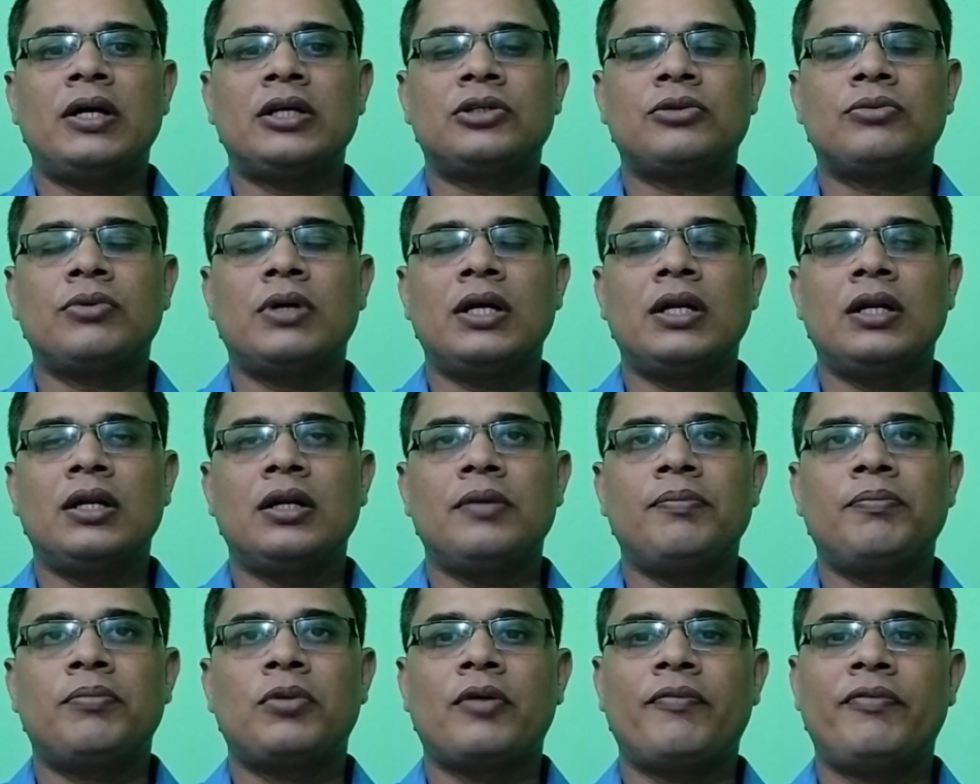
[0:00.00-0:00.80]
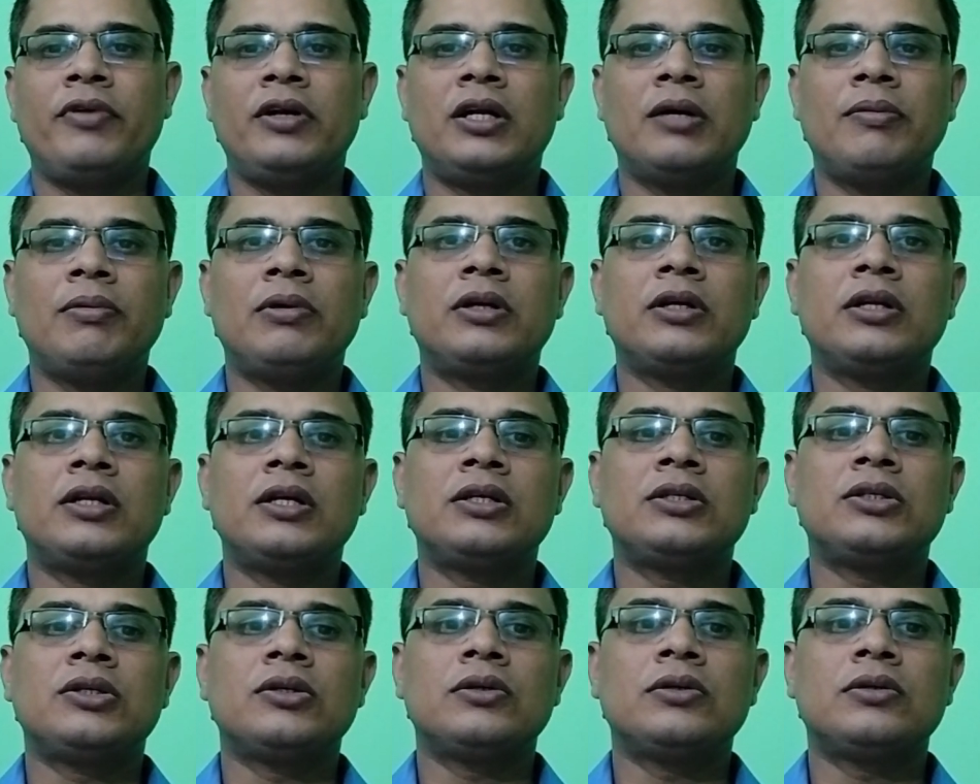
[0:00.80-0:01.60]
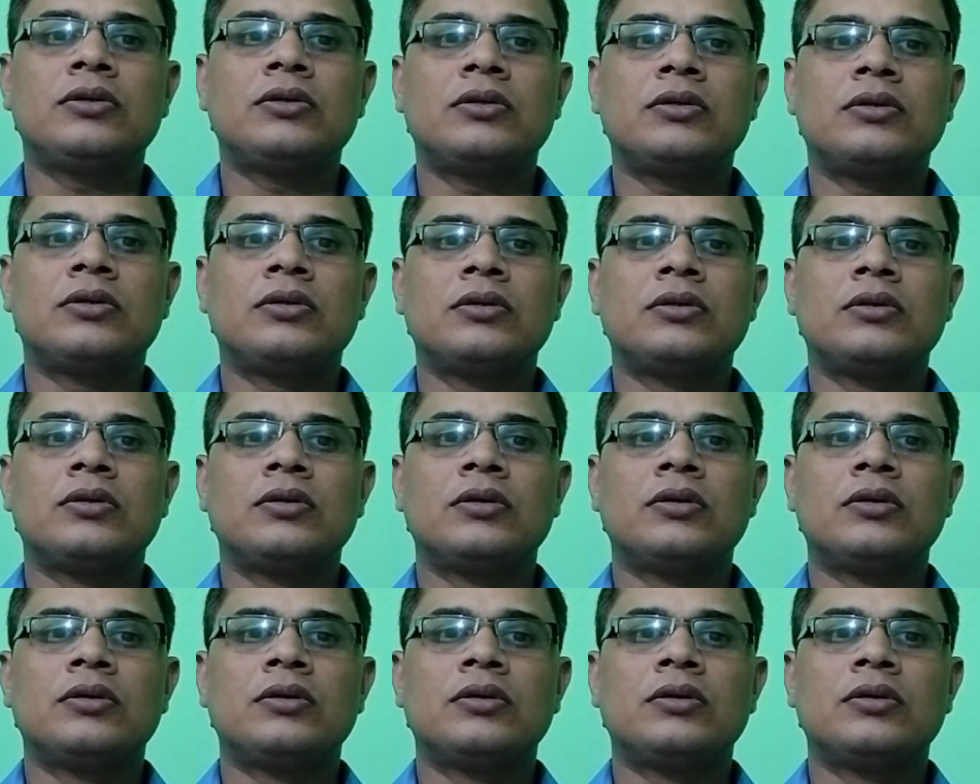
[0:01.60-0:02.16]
First one, profitability ratios.